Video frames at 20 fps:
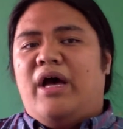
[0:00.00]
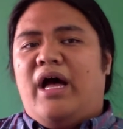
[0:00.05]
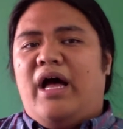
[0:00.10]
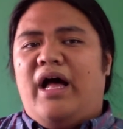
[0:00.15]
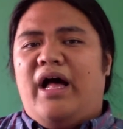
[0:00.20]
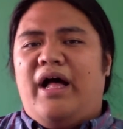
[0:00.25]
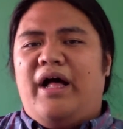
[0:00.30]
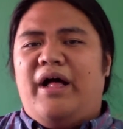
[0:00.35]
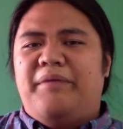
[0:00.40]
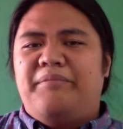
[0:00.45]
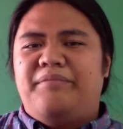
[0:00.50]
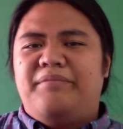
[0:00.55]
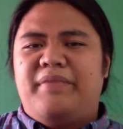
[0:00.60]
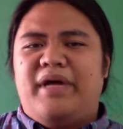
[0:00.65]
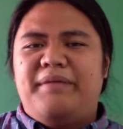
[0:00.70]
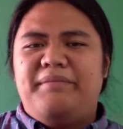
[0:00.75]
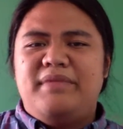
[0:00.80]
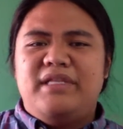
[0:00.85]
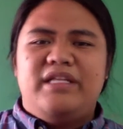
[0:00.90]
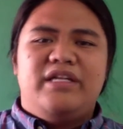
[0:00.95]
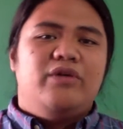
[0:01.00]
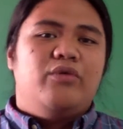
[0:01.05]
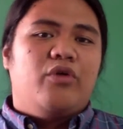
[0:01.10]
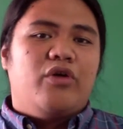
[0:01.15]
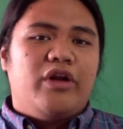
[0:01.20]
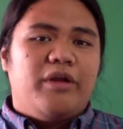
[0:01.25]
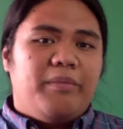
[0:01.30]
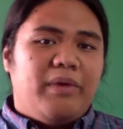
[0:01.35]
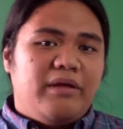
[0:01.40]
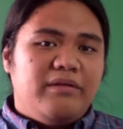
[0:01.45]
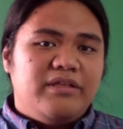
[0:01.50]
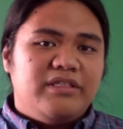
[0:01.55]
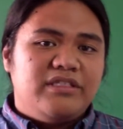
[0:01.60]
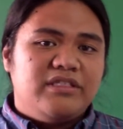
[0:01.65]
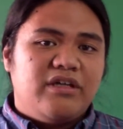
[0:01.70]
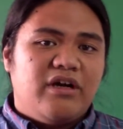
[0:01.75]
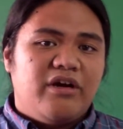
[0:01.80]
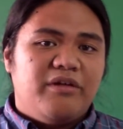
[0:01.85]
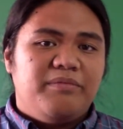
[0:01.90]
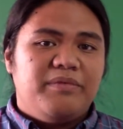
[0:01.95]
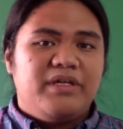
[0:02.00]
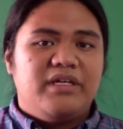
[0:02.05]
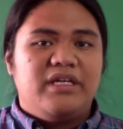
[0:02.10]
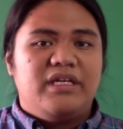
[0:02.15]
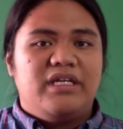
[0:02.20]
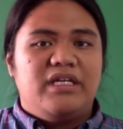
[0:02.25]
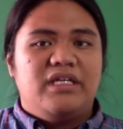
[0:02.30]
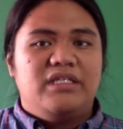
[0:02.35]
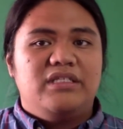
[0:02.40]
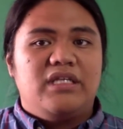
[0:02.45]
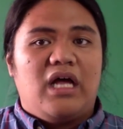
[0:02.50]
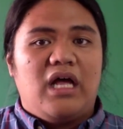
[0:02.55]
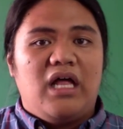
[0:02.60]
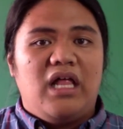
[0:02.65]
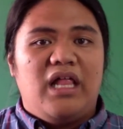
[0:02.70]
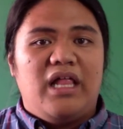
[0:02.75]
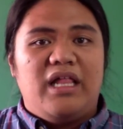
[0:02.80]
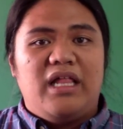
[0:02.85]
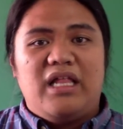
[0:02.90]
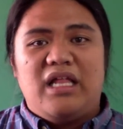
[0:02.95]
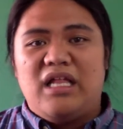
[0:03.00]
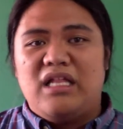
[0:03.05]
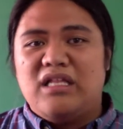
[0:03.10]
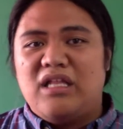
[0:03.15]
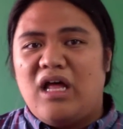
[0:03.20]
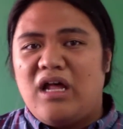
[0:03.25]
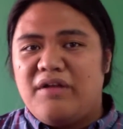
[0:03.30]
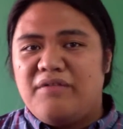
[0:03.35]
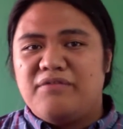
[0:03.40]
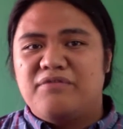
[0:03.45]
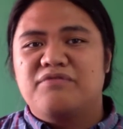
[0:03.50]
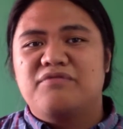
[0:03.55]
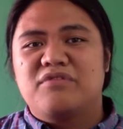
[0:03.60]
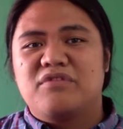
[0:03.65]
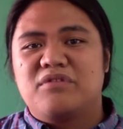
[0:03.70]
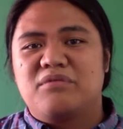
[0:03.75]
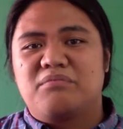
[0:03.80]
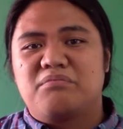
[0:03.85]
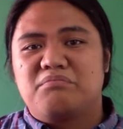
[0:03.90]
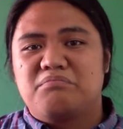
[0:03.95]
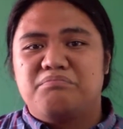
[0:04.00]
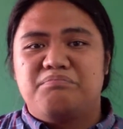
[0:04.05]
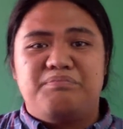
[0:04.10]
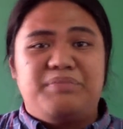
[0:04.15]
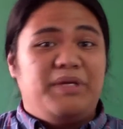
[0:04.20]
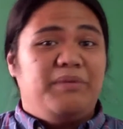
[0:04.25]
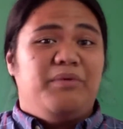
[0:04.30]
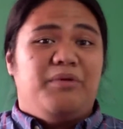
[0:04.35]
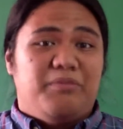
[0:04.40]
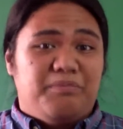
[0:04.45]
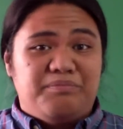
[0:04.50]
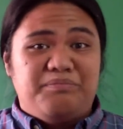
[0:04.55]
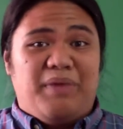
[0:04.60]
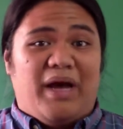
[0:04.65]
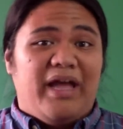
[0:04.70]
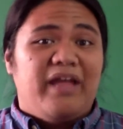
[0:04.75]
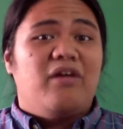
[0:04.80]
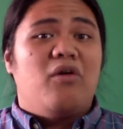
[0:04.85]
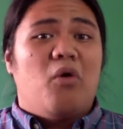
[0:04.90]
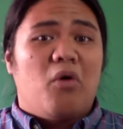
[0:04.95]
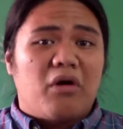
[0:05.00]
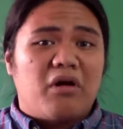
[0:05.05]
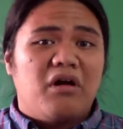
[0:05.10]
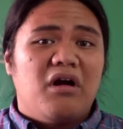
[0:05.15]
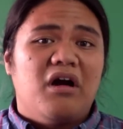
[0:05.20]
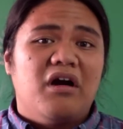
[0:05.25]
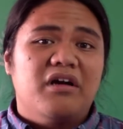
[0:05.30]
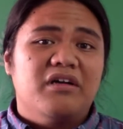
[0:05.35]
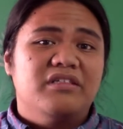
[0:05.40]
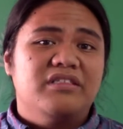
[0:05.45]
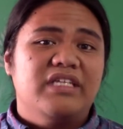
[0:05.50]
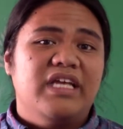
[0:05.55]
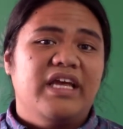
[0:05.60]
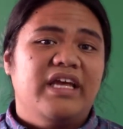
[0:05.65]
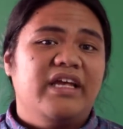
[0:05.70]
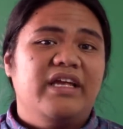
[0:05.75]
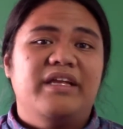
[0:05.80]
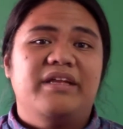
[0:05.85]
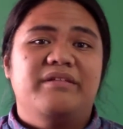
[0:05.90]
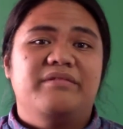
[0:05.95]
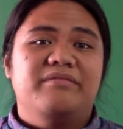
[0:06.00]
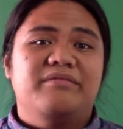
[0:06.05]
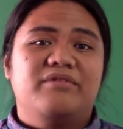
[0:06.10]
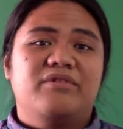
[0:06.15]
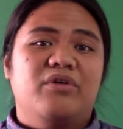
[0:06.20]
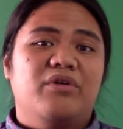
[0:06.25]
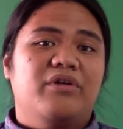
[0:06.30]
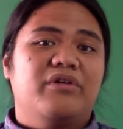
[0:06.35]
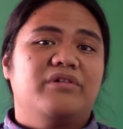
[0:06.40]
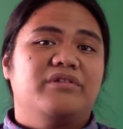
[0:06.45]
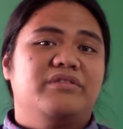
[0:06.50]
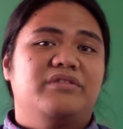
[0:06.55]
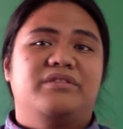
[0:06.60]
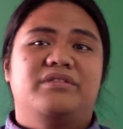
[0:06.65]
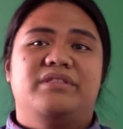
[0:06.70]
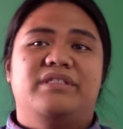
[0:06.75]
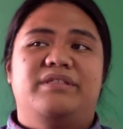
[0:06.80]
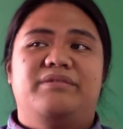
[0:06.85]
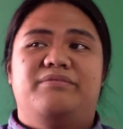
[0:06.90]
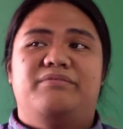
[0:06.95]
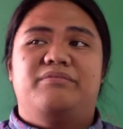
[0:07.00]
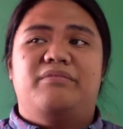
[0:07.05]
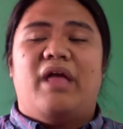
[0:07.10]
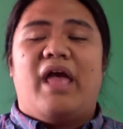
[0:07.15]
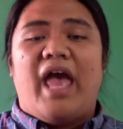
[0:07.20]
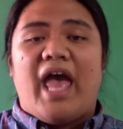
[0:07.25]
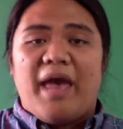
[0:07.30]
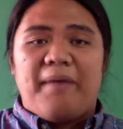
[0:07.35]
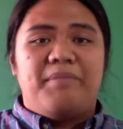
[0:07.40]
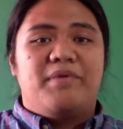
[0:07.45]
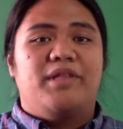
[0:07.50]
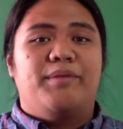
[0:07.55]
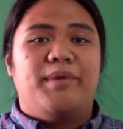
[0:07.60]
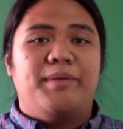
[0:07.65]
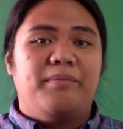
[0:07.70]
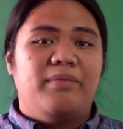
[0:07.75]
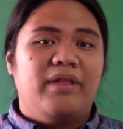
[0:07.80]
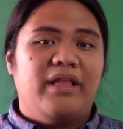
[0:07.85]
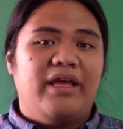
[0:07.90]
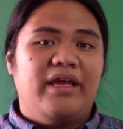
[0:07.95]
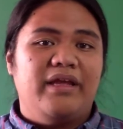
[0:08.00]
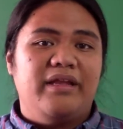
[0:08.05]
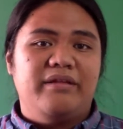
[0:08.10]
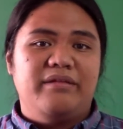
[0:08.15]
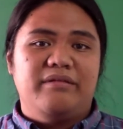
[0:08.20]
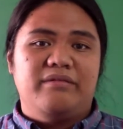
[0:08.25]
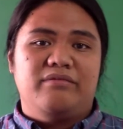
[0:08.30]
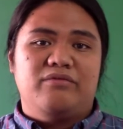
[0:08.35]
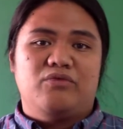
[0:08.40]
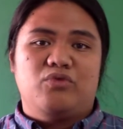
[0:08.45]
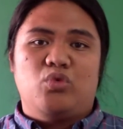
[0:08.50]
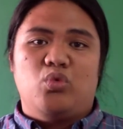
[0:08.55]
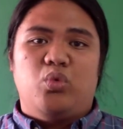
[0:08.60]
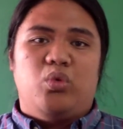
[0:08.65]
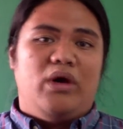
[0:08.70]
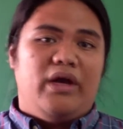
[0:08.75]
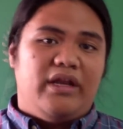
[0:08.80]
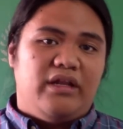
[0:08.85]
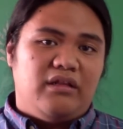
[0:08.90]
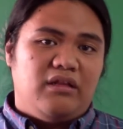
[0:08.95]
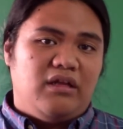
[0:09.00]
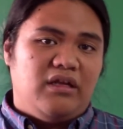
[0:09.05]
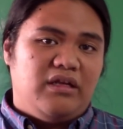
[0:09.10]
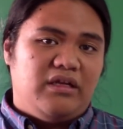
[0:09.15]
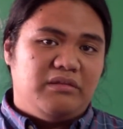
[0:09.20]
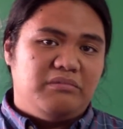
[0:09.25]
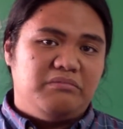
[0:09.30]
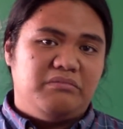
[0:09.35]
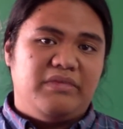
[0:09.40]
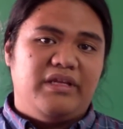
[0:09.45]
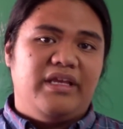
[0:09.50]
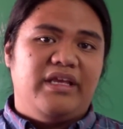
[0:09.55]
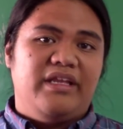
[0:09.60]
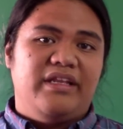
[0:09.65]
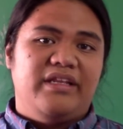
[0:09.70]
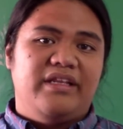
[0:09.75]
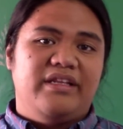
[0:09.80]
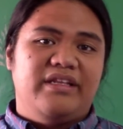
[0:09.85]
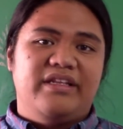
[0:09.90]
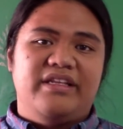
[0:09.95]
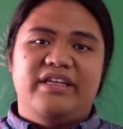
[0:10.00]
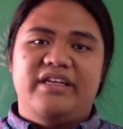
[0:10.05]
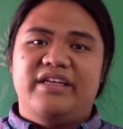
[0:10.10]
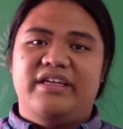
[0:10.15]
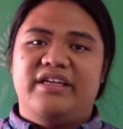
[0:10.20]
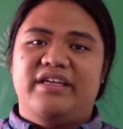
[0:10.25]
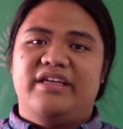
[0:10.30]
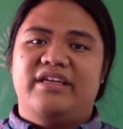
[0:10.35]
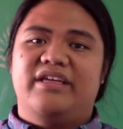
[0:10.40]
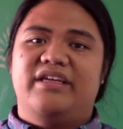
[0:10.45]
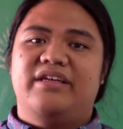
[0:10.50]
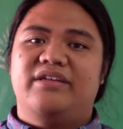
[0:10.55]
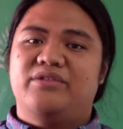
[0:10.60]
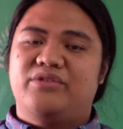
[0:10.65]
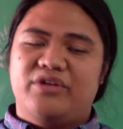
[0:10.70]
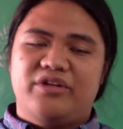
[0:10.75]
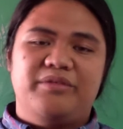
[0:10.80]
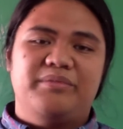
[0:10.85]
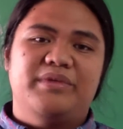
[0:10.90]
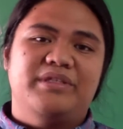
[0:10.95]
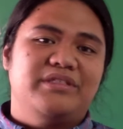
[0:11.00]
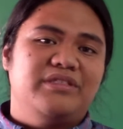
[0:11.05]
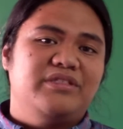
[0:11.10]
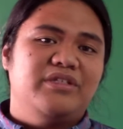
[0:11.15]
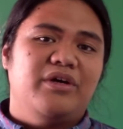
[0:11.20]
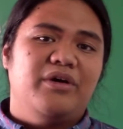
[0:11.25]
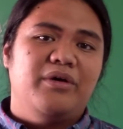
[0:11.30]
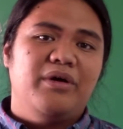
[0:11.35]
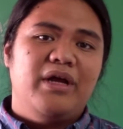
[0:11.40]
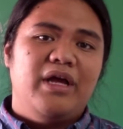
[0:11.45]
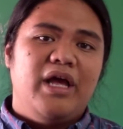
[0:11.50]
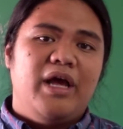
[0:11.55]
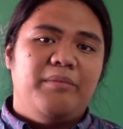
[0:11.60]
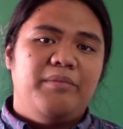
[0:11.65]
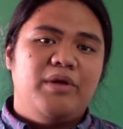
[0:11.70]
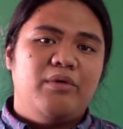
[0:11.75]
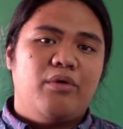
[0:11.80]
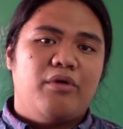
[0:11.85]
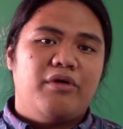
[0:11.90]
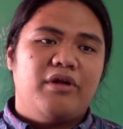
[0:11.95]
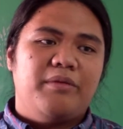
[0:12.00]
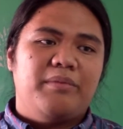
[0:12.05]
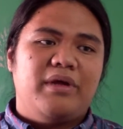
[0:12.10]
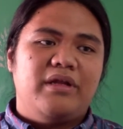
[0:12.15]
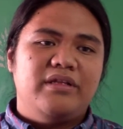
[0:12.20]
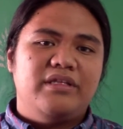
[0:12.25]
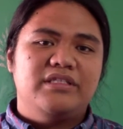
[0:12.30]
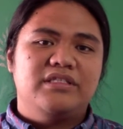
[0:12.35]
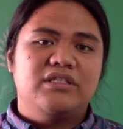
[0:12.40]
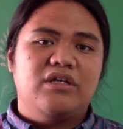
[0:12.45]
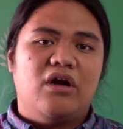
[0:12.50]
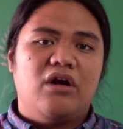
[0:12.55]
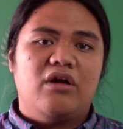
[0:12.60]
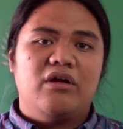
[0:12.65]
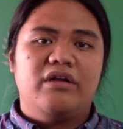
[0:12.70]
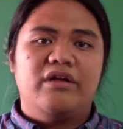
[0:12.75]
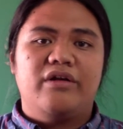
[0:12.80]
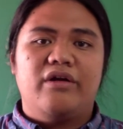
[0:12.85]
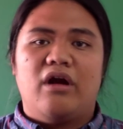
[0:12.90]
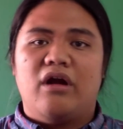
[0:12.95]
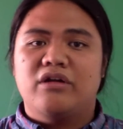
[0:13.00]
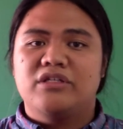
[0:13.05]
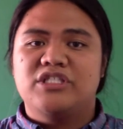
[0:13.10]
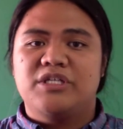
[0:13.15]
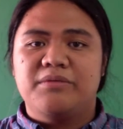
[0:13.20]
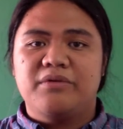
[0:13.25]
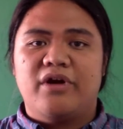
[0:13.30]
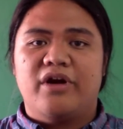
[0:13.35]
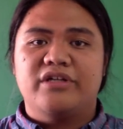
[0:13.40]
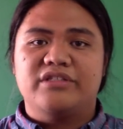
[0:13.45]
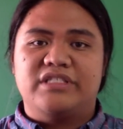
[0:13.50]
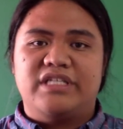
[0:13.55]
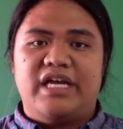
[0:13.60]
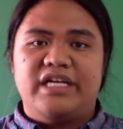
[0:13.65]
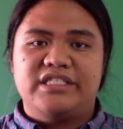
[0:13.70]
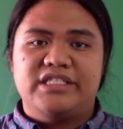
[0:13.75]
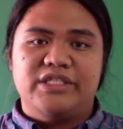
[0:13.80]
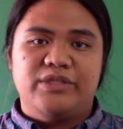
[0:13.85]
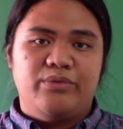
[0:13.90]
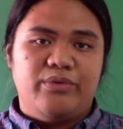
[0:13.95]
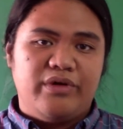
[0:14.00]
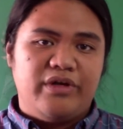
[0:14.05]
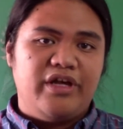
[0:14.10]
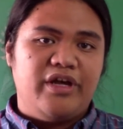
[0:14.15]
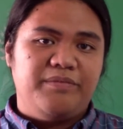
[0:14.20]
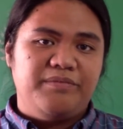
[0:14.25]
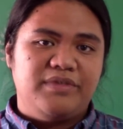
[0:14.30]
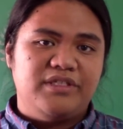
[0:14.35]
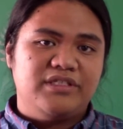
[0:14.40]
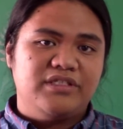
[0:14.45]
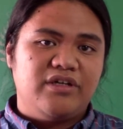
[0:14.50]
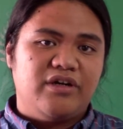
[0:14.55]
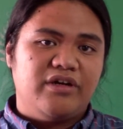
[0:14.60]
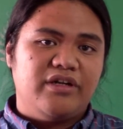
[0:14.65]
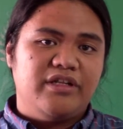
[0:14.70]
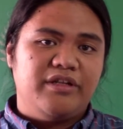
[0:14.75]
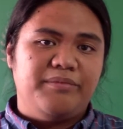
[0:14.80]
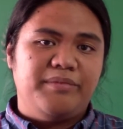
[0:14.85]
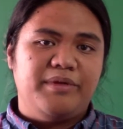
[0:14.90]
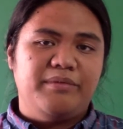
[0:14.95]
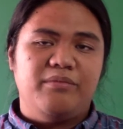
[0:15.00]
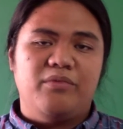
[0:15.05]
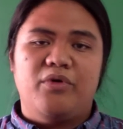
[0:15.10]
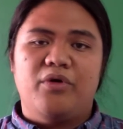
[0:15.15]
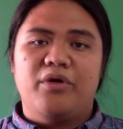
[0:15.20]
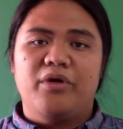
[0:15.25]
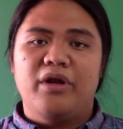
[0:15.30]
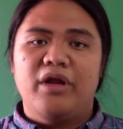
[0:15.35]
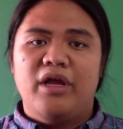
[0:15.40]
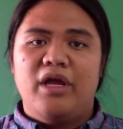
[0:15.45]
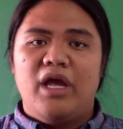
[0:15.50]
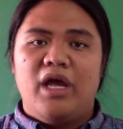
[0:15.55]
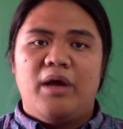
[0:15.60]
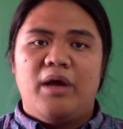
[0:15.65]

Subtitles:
I'm a little worried about this card because a lot of people buy core cards, and cores happen to be played quite a lot in the tournament. So be worried about this card. There are some cards that actually will help this card a little bit more,